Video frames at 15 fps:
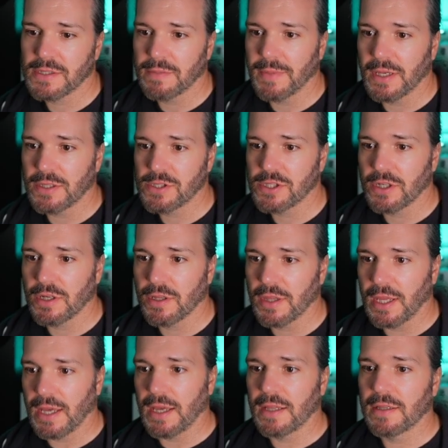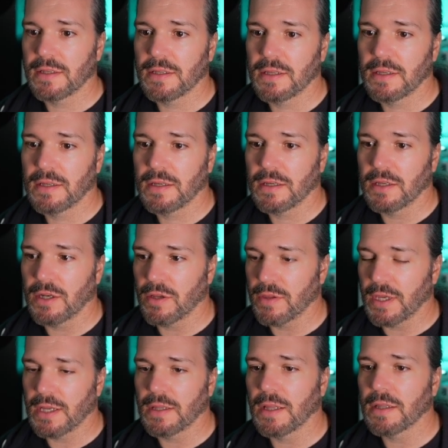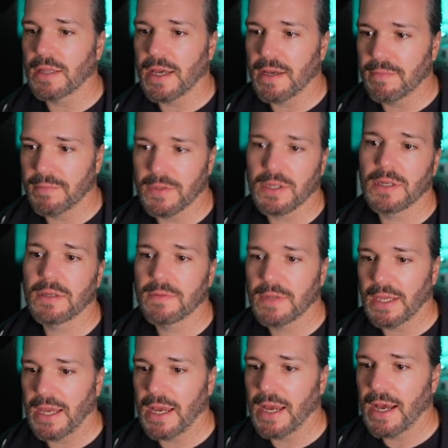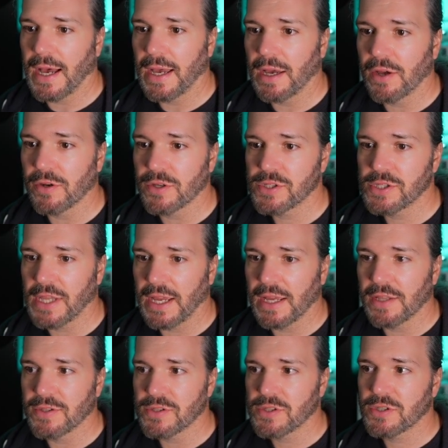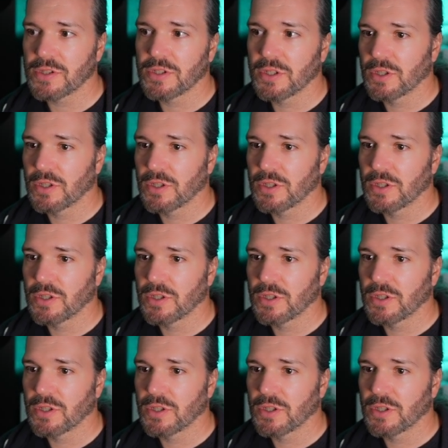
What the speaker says: to make sure that, the LLM, the AI understands